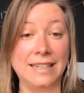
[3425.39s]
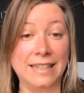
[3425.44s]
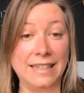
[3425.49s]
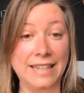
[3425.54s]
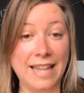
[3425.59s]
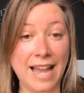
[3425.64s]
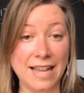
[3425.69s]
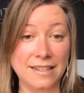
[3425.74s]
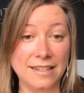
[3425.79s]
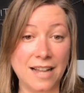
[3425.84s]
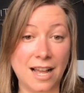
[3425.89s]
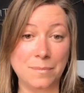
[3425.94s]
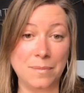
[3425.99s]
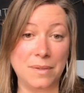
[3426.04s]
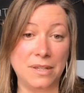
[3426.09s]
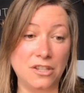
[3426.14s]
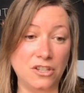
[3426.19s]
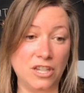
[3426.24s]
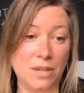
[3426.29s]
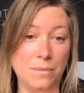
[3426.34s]
It cannot
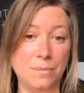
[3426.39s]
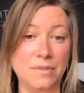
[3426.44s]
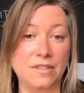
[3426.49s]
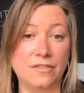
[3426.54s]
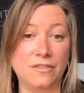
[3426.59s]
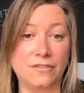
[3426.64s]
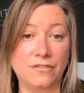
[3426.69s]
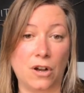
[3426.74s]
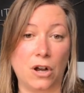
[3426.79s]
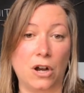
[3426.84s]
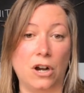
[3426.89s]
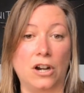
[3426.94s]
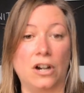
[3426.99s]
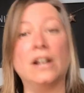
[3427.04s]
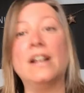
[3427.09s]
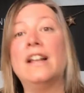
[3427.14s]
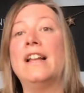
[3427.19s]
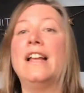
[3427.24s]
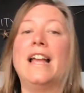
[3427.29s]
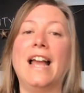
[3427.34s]
be shipped far.
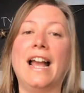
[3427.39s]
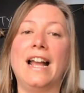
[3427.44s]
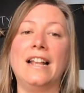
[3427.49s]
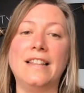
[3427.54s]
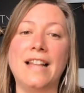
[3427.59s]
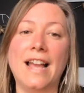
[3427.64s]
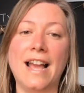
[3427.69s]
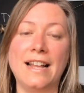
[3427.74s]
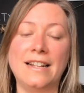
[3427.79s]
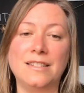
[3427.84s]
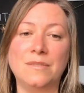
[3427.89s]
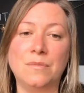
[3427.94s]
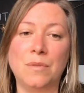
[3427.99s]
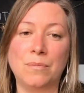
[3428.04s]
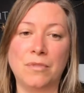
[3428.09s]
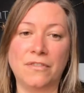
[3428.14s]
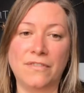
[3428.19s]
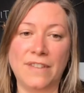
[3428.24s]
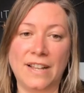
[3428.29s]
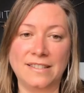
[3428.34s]
And that is
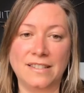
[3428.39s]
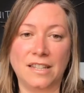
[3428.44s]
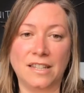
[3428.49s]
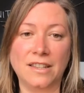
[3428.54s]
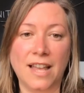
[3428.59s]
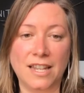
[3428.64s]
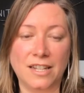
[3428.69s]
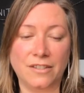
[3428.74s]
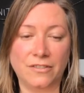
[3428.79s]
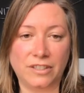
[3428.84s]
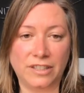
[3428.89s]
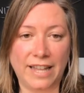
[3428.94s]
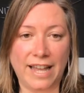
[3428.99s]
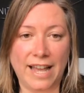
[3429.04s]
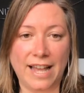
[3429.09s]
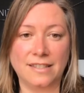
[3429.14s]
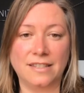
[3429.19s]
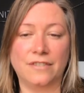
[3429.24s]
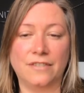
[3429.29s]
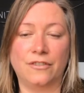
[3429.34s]
what prevents a lot of
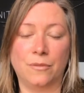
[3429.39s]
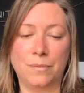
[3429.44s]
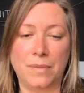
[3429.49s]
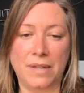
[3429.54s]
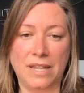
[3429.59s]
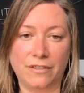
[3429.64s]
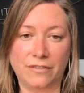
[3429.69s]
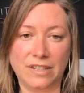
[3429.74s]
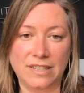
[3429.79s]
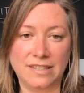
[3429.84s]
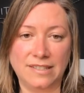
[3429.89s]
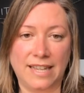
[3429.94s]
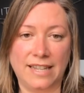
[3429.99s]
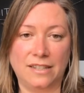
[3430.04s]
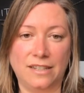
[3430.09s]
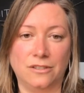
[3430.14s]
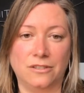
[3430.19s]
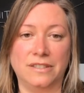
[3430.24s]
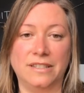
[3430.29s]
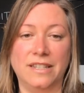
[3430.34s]
glass from being
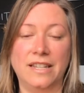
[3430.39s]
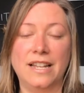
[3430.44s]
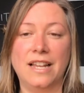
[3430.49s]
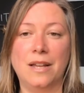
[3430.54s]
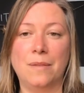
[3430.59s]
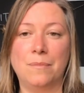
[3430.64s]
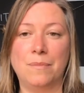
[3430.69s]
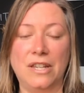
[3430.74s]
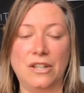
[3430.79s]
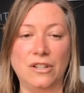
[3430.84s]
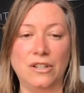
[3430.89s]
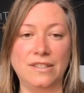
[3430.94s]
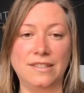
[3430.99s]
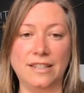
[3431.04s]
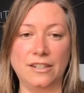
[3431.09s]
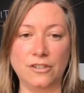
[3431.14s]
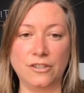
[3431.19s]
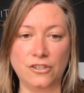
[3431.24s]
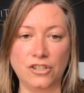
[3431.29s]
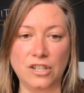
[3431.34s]
recycled, because
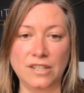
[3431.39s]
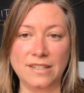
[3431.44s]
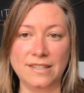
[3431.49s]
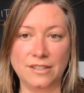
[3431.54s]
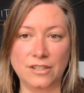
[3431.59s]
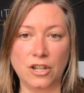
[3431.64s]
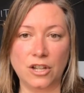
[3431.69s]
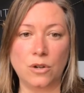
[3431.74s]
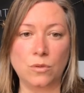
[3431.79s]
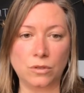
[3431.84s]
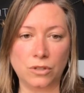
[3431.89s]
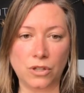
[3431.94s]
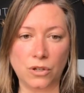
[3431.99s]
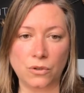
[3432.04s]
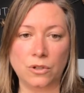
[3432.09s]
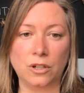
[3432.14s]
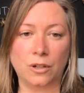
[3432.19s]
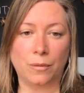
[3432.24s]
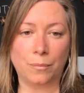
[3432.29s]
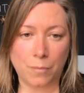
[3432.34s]
there's just no
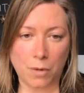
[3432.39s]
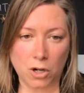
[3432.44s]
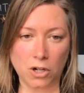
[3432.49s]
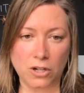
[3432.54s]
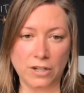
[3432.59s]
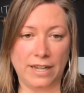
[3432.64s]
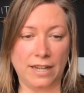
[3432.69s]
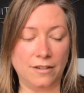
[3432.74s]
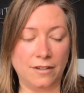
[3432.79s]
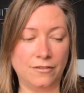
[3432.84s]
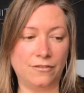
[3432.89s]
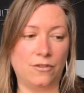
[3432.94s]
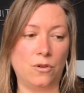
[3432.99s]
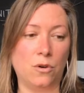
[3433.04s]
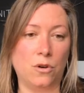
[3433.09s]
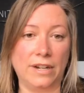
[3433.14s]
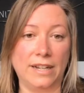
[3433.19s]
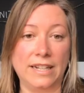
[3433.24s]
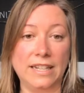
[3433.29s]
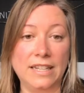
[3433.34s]
local market
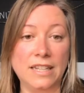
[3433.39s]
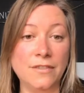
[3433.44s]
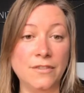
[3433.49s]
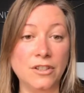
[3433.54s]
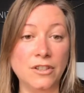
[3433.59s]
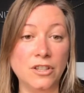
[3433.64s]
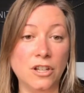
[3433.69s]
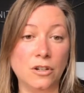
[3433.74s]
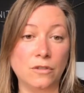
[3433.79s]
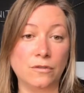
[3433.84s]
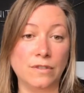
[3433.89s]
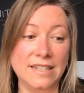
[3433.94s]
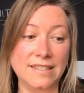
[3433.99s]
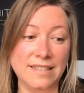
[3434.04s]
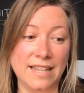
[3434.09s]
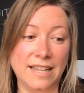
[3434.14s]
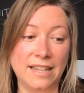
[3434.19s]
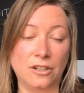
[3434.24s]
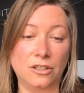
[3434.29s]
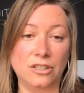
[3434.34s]
for it. Even though
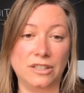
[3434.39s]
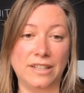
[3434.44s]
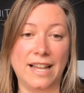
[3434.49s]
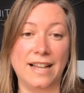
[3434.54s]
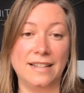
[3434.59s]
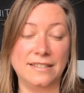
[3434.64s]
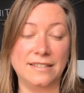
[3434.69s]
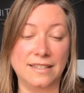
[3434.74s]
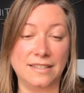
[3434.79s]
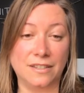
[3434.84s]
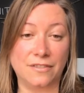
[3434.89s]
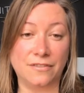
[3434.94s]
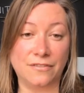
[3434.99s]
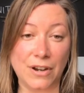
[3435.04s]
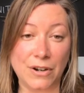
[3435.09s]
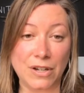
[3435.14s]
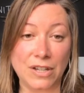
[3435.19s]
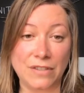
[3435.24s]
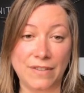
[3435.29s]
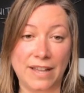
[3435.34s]
recycled glass is a
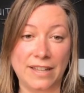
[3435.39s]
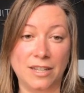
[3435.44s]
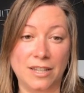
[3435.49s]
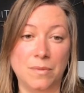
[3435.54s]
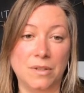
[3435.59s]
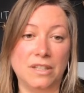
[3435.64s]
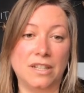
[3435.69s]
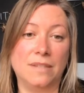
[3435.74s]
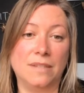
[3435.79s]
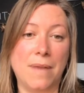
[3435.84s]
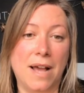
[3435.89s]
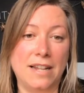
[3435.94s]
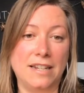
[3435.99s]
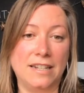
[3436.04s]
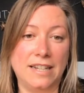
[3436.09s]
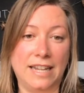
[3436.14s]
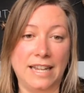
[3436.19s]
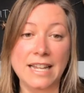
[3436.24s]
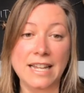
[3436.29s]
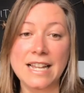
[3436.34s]
very valuable
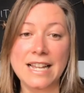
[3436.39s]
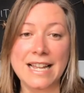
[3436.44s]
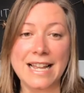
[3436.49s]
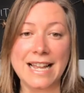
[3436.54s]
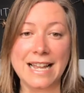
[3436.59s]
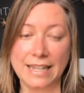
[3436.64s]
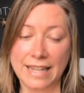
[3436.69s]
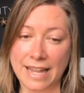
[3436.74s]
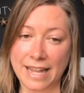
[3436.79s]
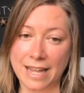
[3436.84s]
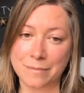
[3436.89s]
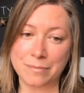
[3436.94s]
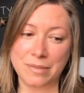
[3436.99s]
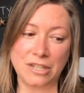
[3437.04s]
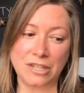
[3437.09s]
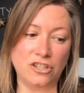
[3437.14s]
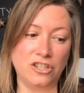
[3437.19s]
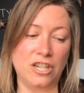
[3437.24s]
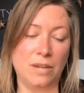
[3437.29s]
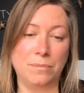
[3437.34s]
commodity, it can't be
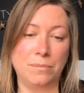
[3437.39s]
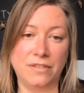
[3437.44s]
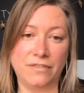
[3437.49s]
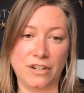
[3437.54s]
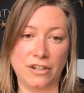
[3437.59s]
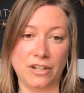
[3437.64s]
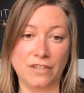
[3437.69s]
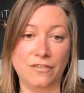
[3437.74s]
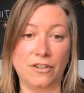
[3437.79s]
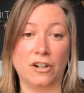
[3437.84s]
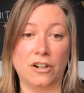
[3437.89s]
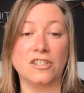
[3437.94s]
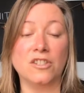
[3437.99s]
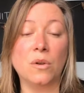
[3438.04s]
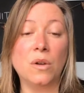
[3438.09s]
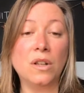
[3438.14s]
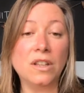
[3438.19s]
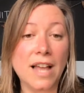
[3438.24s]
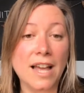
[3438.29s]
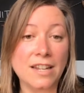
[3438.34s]
shipped very far.
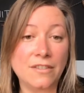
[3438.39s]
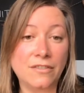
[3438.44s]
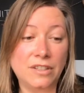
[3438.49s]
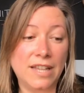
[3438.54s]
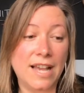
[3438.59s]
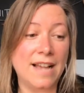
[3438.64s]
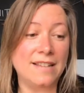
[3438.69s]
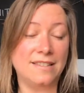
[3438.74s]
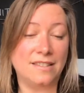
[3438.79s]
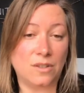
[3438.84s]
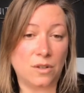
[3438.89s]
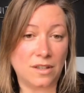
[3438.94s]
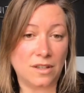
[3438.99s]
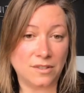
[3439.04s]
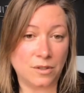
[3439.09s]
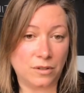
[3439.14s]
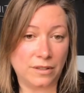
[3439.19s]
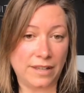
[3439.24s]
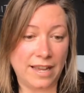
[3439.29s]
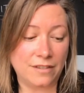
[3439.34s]
So a lot of glass is
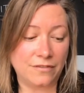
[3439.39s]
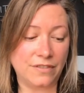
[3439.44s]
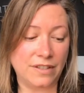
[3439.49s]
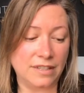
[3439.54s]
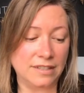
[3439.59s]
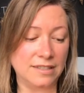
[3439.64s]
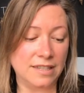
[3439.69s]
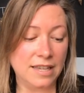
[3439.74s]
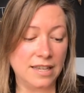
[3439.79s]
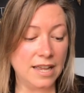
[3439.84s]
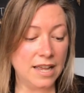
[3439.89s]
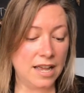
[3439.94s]
also landfilled.